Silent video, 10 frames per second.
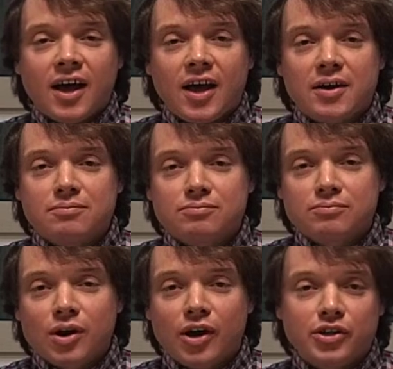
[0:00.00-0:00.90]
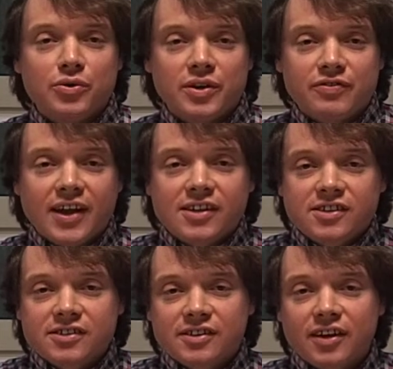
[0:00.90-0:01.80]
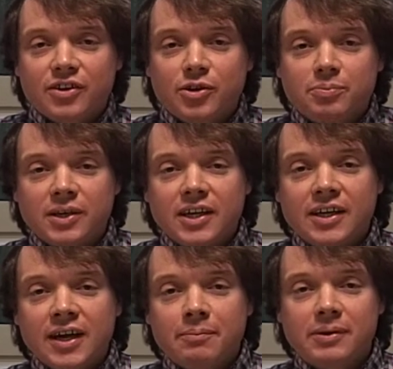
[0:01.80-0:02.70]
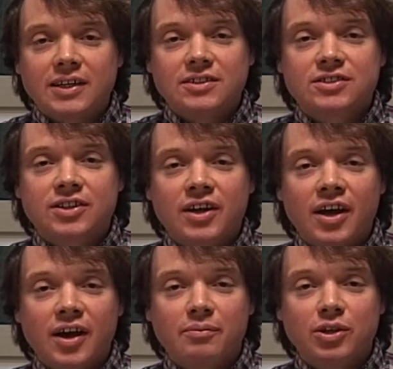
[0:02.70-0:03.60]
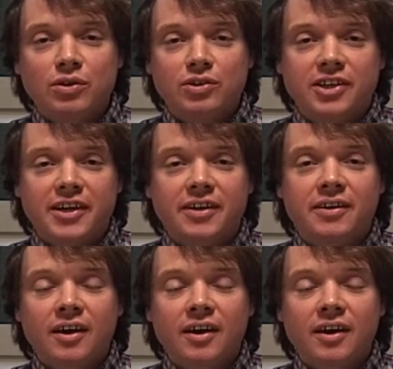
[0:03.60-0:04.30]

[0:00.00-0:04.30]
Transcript: a new invention that could be built using